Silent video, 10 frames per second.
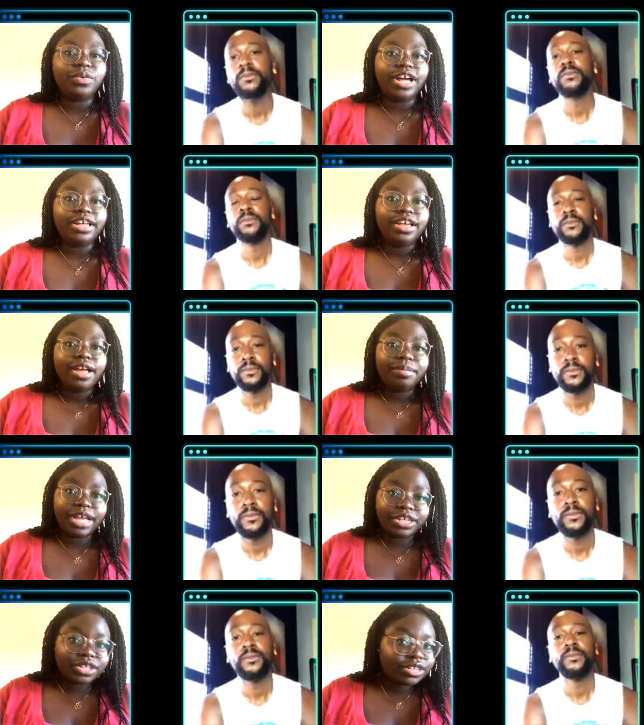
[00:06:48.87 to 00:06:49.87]
Speaker 1: and what
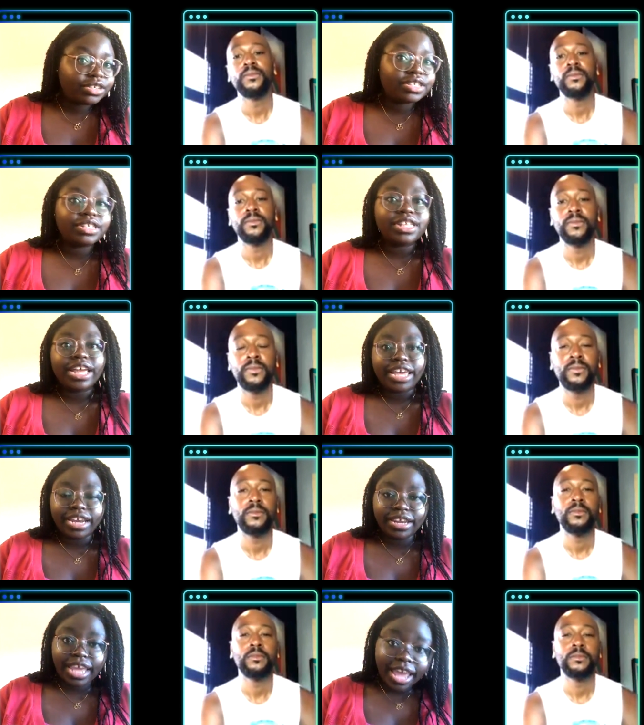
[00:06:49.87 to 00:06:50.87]
Black struggles look like
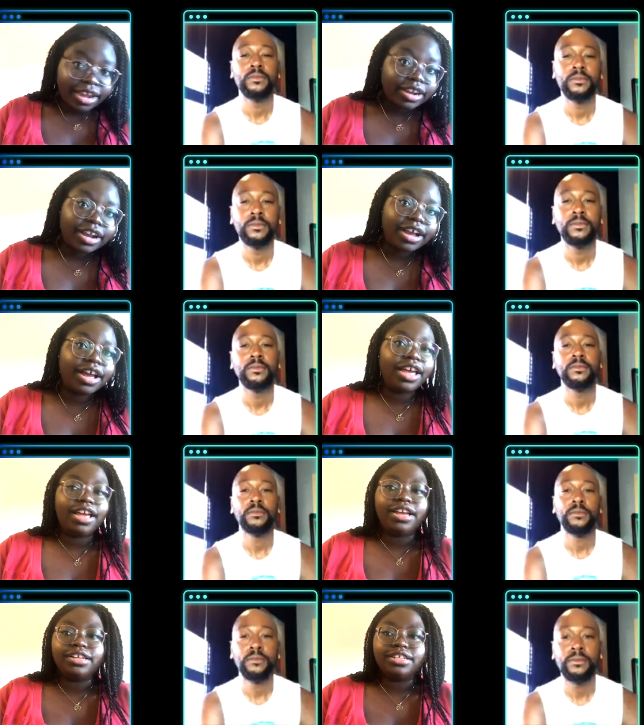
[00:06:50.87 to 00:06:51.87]
in Canada
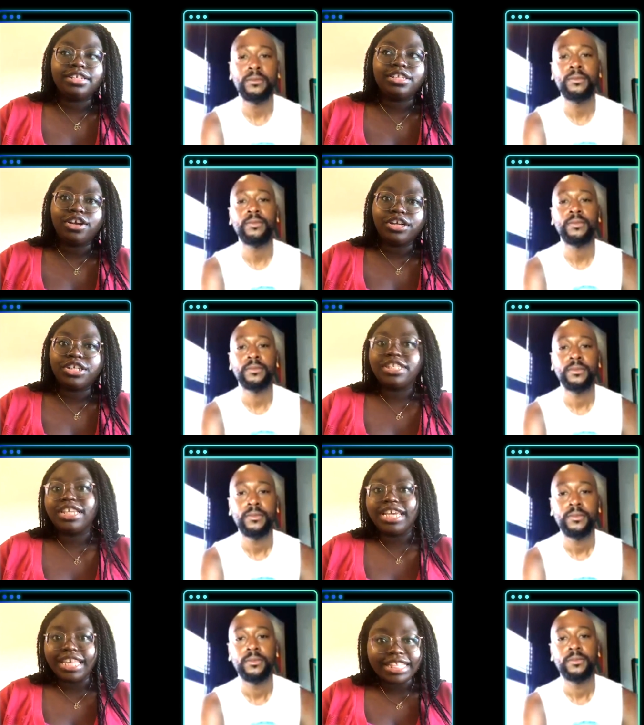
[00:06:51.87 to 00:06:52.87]
and mm-hmm. not
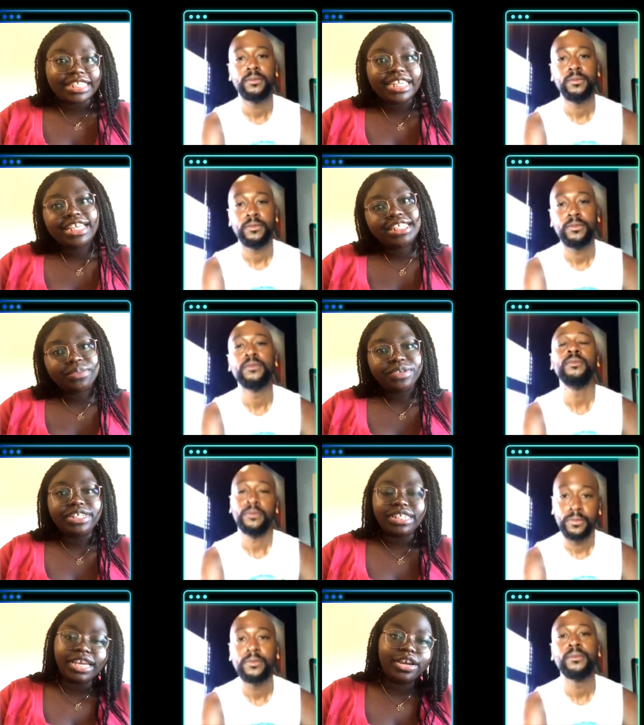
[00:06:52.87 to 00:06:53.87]
just like in the States, as we were
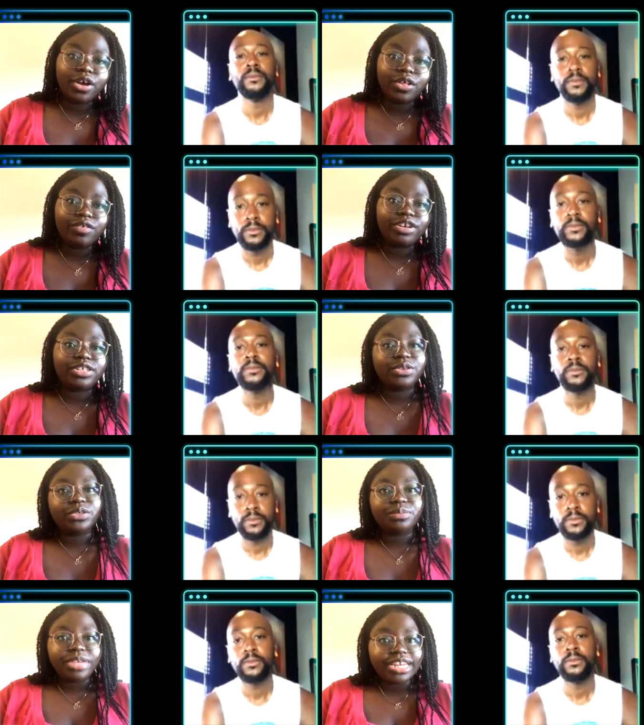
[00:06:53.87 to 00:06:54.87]
seeing all over
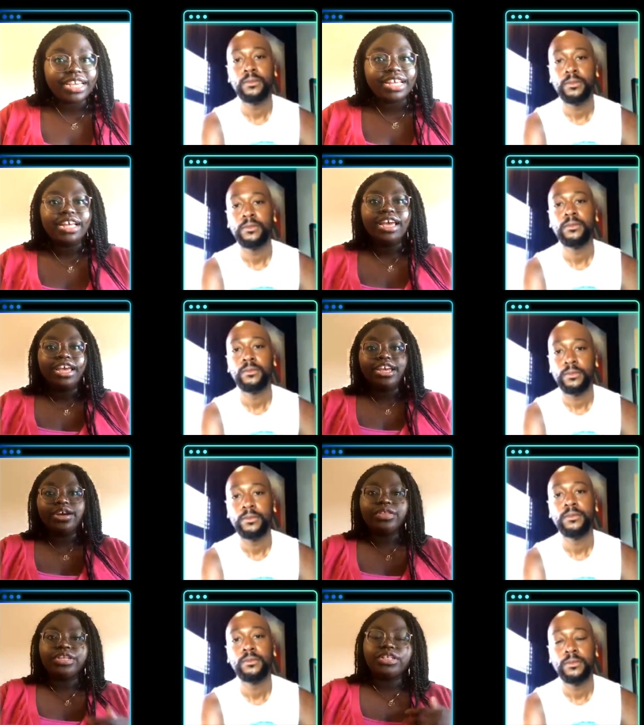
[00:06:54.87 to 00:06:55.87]
social media. You
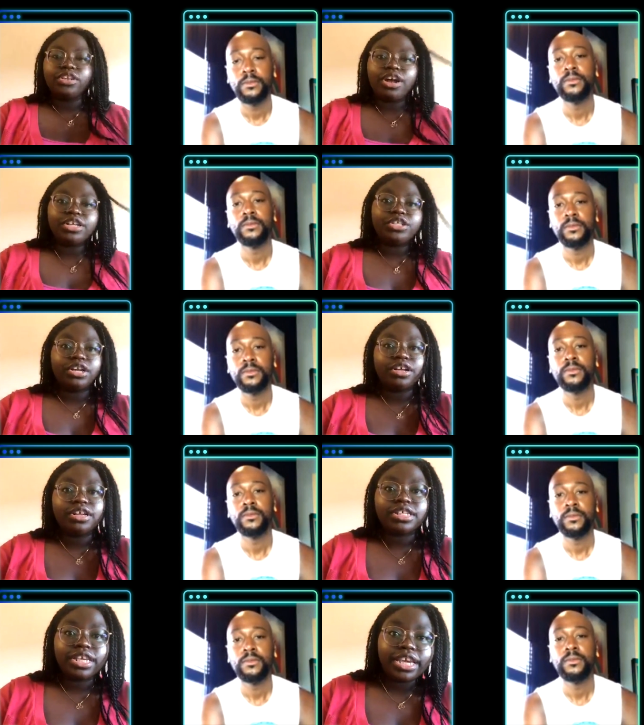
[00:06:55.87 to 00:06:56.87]
know, there's a lot of
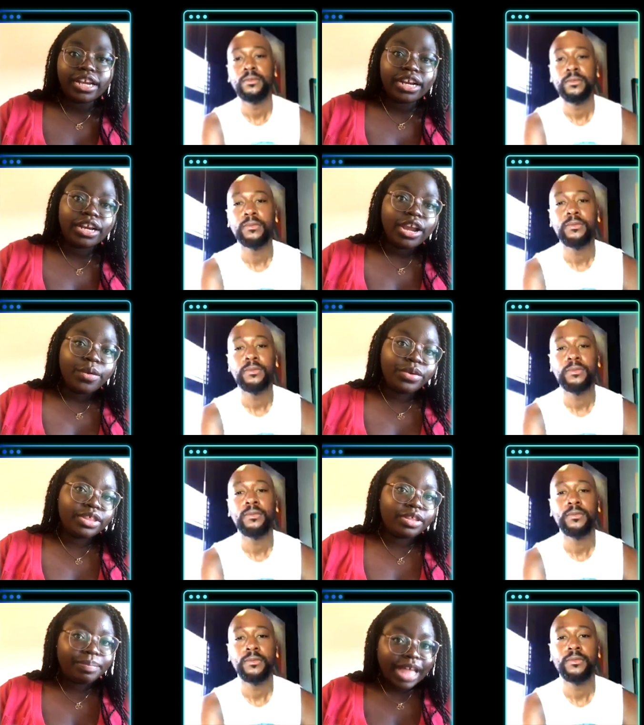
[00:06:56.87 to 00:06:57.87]
struggles here
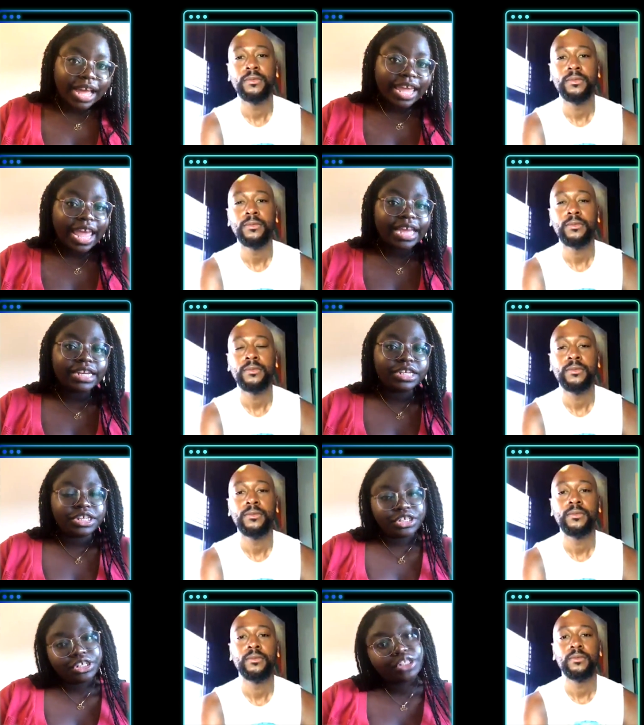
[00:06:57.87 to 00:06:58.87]
within the Black and
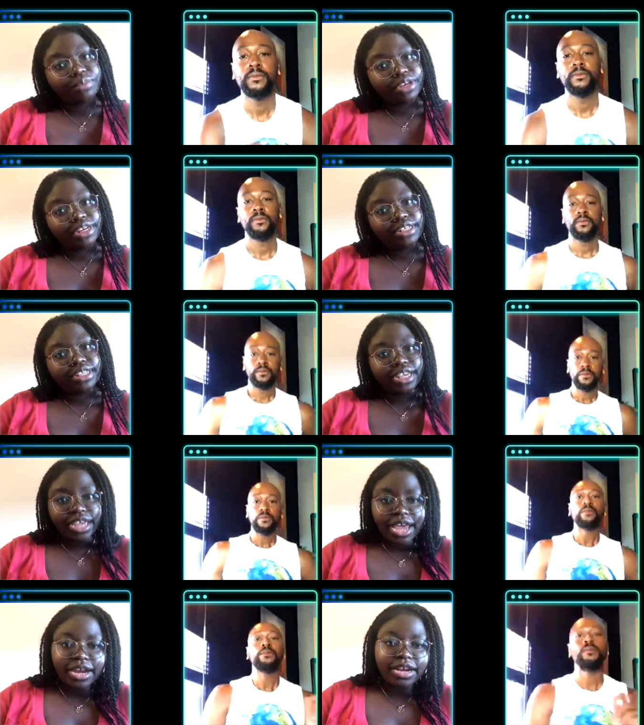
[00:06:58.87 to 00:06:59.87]
Indigenous communities in
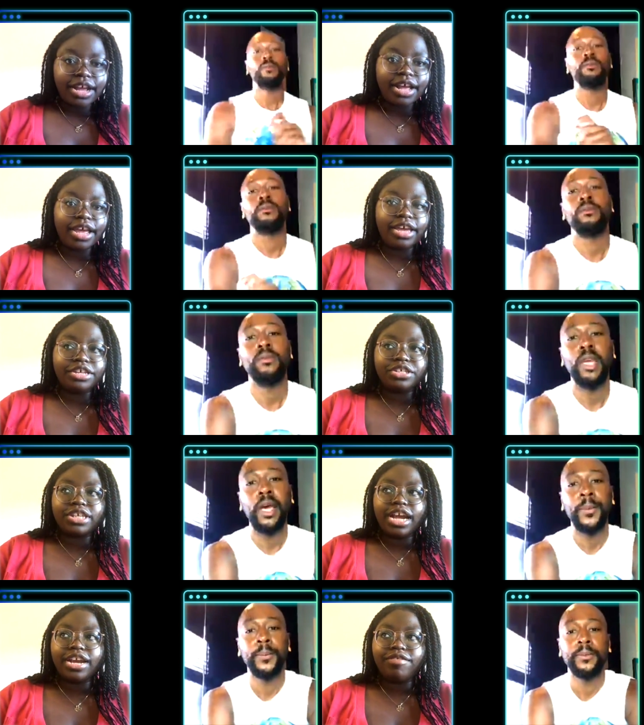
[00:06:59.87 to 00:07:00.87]
Canada, and
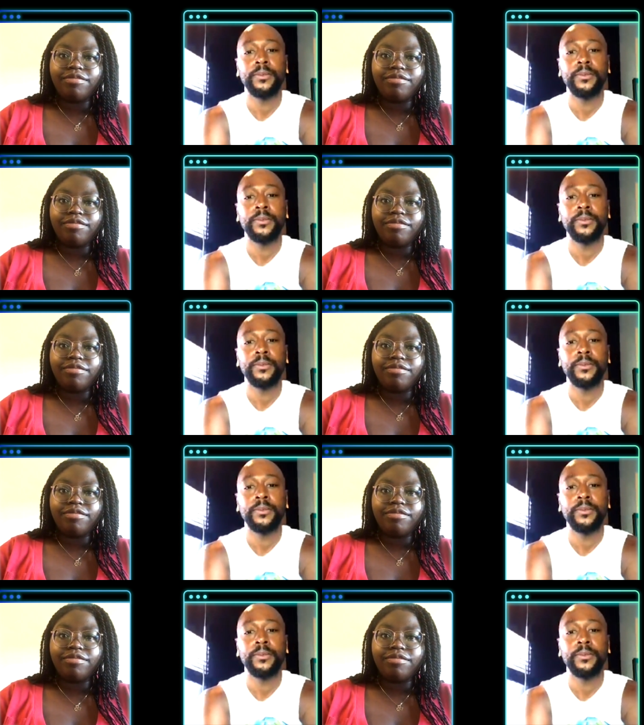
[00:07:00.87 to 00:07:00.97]
yeah. kind